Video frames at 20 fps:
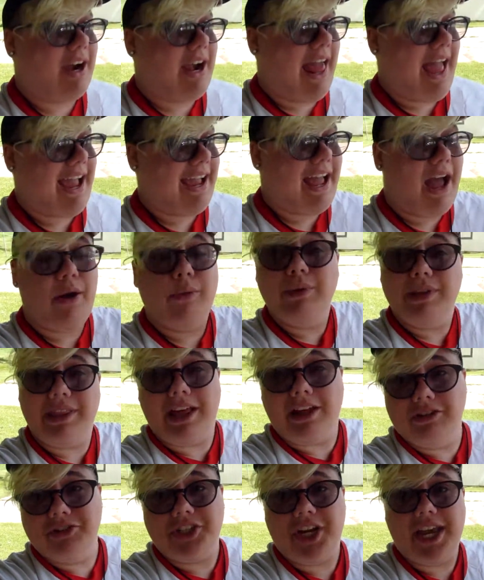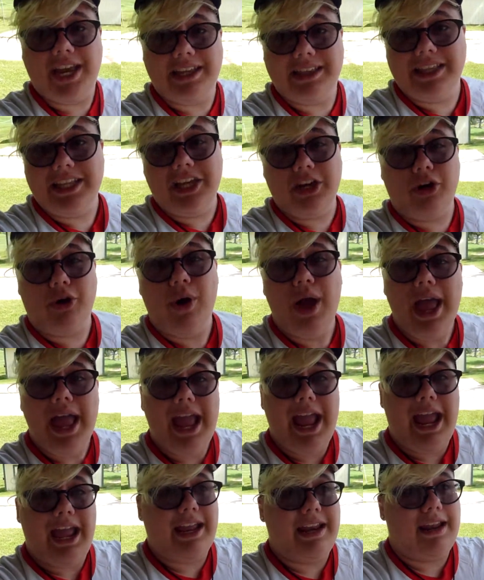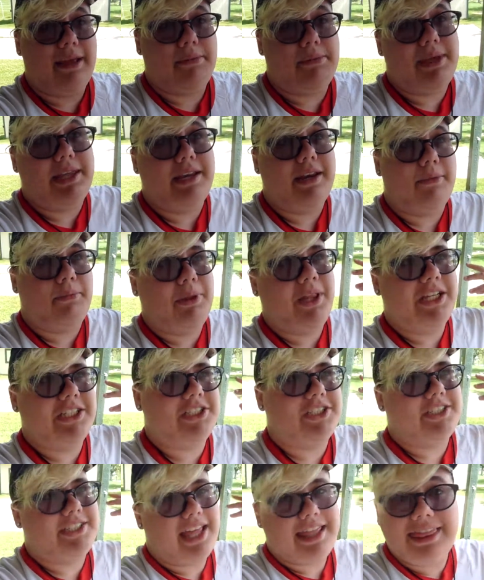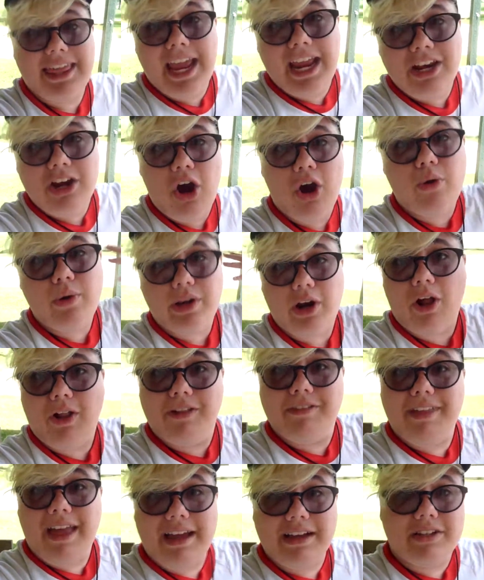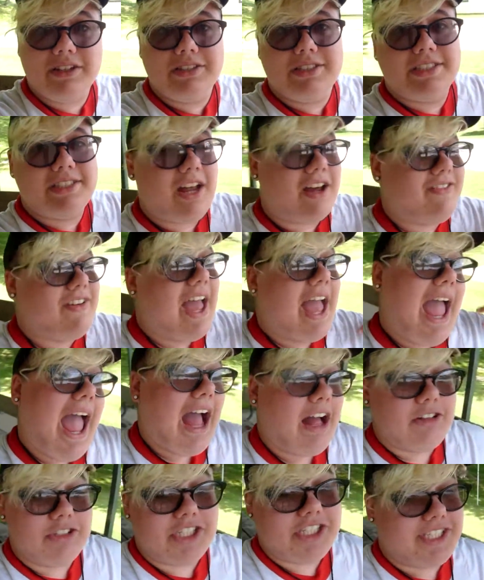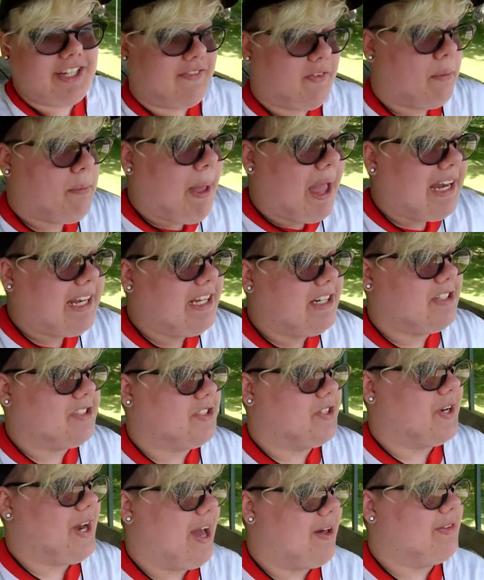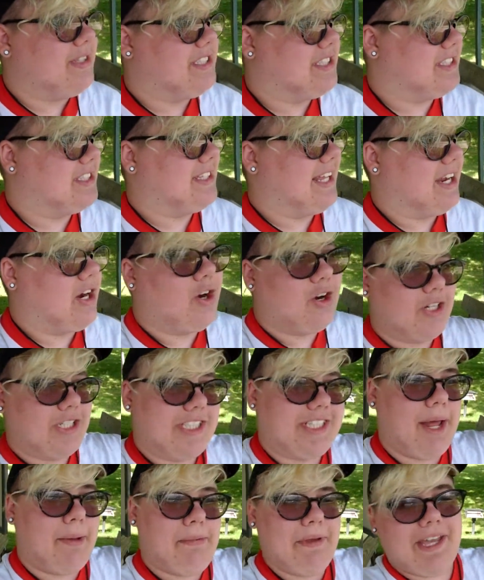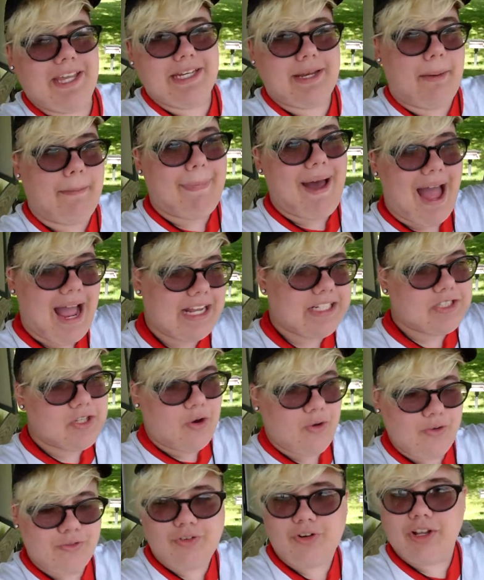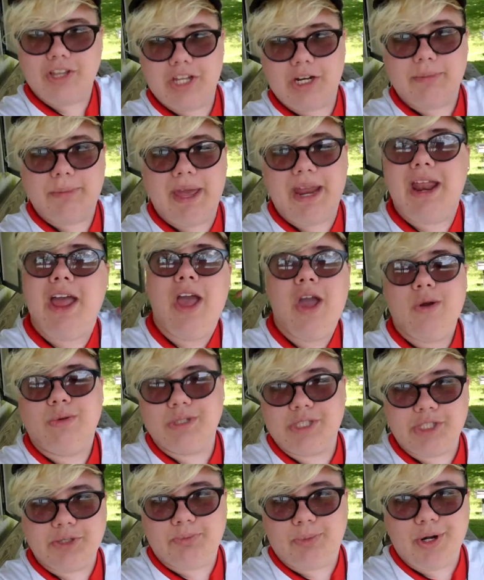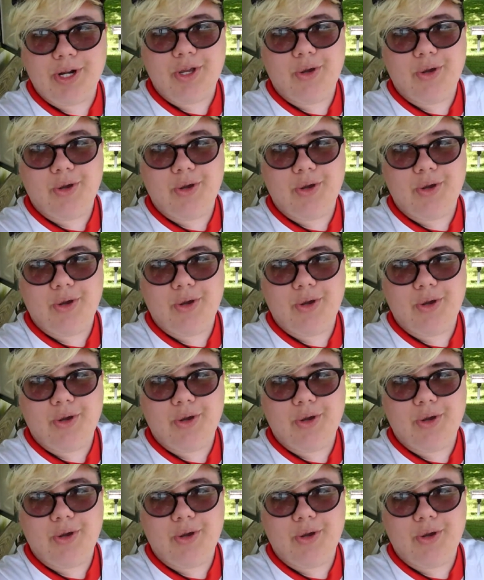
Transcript: and hang out with L J and Leo and am in places that they know and all of that good stuff. L J's never been here, so now this is like her stepping into my zone for a little bit, which is pretty